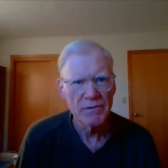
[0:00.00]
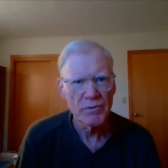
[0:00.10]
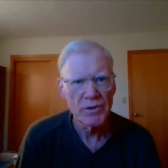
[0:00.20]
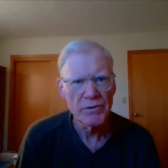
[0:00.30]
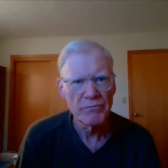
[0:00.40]

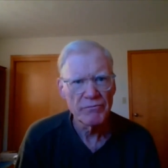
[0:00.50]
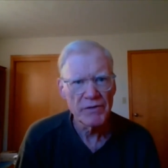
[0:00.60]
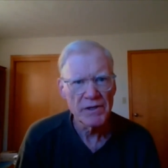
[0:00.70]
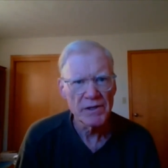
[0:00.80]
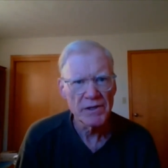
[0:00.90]
where you
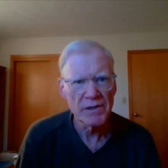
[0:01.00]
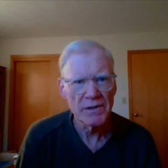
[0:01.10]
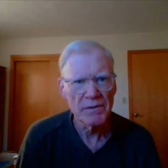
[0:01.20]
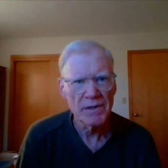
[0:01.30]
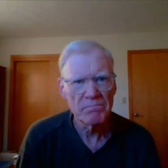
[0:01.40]

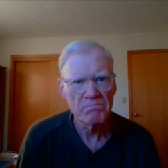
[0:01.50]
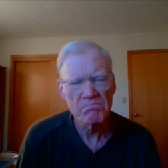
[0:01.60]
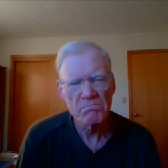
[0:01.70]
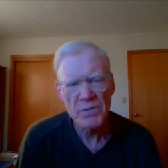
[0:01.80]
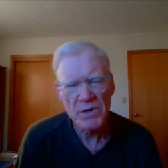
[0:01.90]
feel
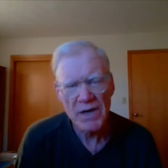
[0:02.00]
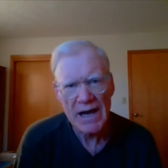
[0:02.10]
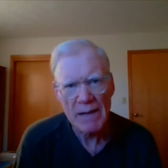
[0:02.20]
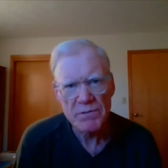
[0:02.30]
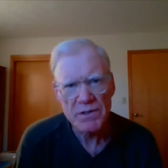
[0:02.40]

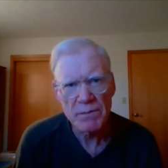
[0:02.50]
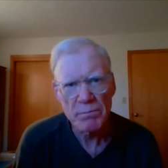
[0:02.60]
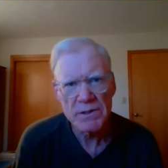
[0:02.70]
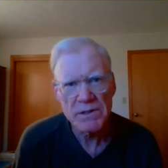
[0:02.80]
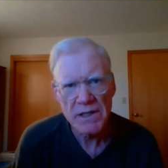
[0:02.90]
perhaps a
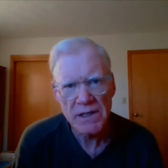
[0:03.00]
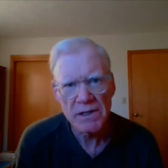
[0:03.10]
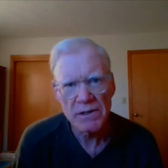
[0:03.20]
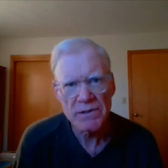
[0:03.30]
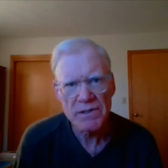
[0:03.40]

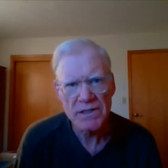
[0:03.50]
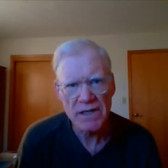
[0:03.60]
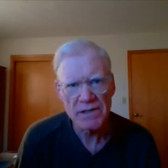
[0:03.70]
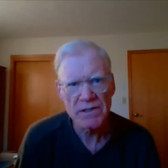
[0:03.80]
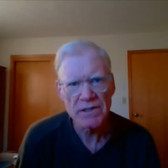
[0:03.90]
particular
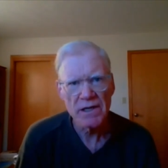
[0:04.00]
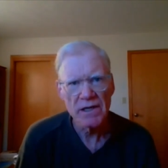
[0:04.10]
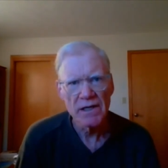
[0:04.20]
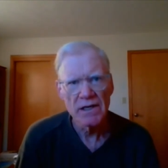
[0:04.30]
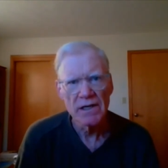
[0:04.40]
sense
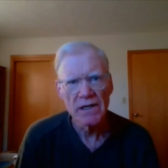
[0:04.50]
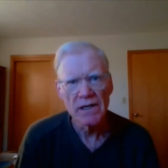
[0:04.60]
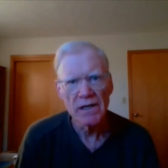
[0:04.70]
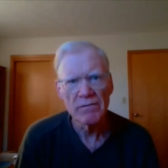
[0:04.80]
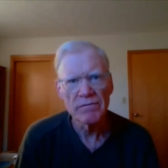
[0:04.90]

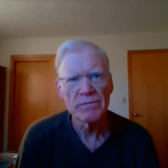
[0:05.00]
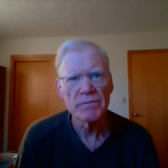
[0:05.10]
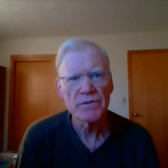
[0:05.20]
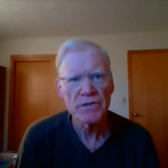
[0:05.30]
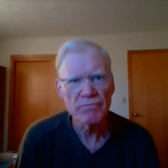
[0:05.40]
of
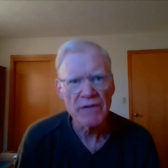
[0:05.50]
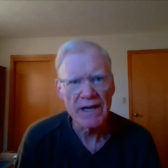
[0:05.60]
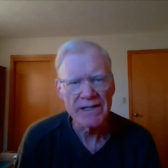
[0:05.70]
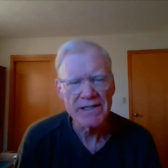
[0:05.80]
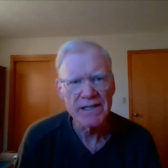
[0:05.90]

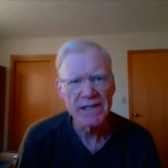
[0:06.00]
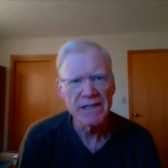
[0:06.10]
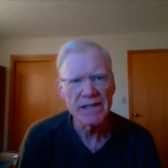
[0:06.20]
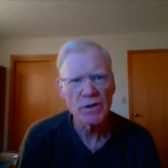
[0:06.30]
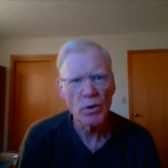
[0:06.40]
serenity
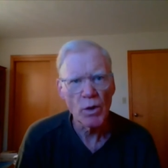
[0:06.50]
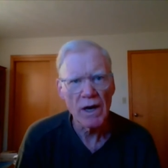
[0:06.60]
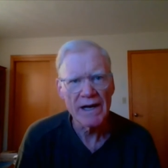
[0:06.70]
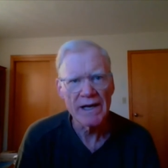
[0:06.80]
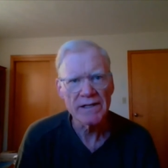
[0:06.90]
and
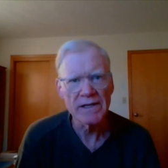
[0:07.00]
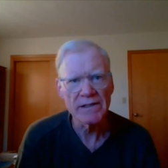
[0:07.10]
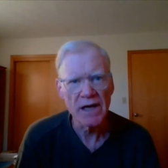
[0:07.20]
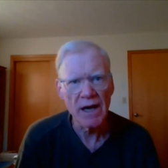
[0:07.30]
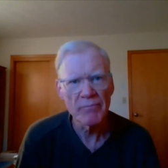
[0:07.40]
quiet
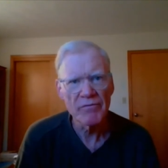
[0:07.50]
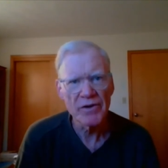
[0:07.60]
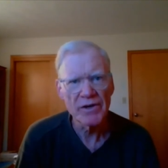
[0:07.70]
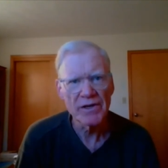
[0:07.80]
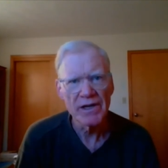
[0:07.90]
and
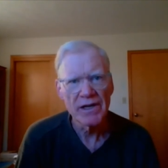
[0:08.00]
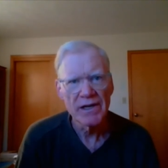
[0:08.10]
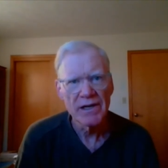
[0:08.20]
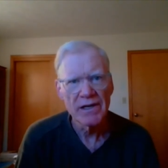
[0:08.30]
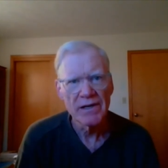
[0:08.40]
comfort,
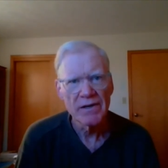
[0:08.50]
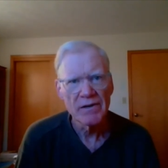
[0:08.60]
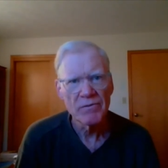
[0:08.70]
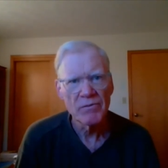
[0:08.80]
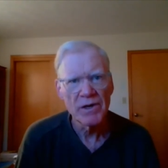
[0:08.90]

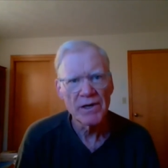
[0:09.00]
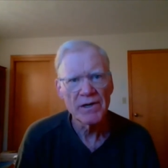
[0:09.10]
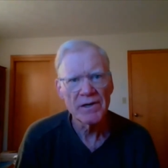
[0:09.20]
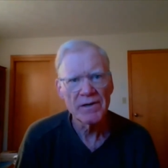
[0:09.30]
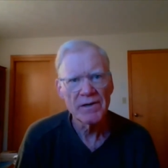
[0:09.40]

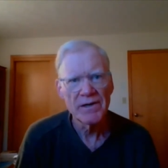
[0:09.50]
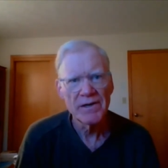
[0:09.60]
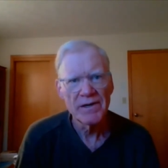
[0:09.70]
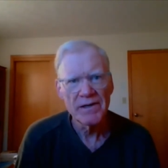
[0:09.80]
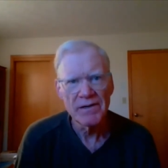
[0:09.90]
where,
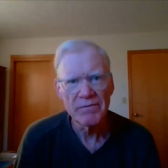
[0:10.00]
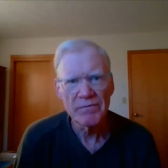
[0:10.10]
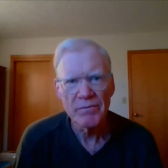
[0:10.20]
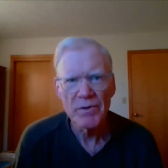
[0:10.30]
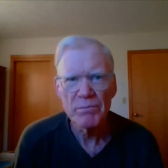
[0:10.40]

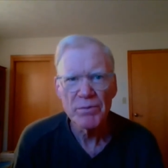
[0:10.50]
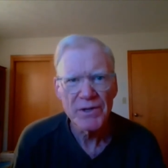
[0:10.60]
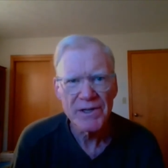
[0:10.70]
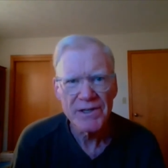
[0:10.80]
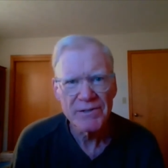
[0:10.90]
if we
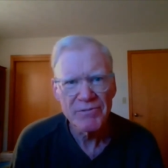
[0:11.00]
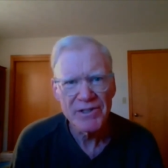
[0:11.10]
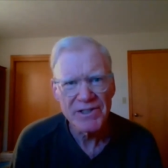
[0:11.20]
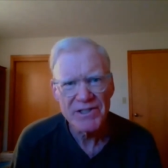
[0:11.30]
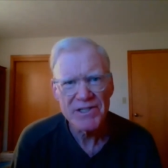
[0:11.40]
put it in
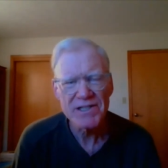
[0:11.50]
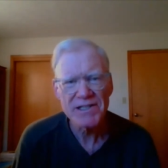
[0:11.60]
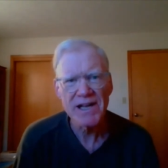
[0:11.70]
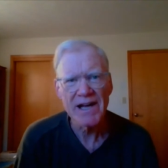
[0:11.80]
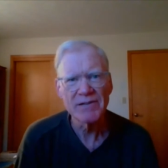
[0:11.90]

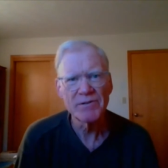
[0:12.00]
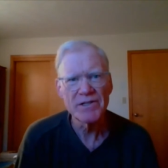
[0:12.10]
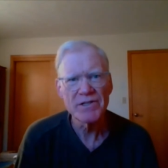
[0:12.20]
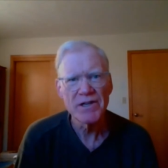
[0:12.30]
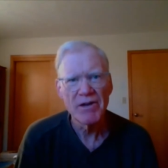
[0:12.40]
religious
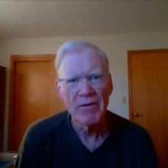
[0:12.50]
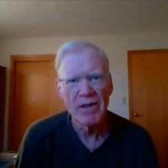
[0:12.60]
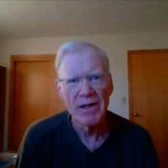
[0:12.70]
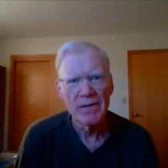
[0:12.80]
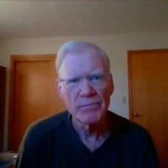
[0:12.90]
language,
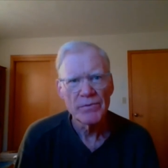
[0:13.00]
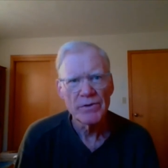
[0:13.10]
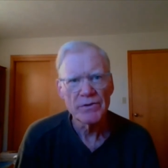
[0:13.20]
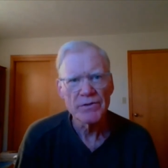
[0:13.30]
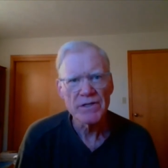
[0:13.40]

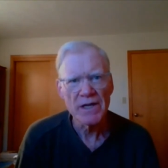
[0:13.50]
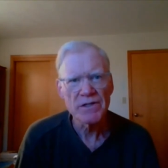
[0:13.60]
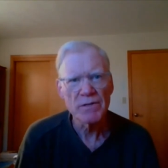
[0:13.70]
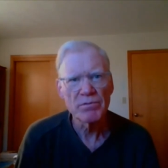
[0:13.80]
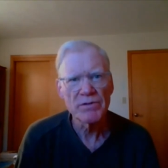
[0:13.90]
you
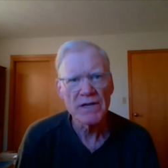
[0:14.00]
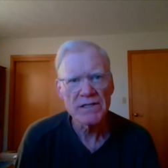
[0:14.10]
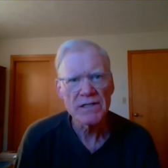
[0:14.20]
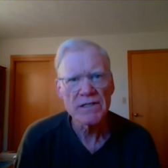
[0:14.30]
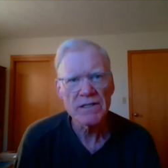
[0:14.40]
sense the
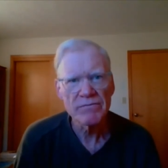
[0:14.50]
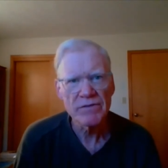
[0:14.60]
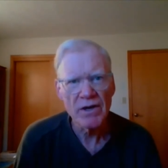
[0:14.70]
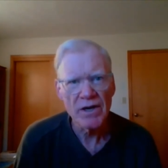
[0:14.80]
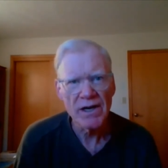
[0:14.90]
presence of
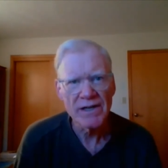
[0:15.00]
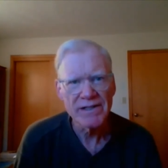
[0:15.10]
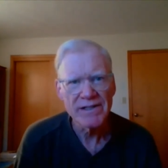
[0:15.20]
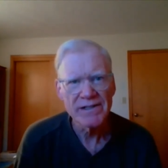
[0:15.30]
God.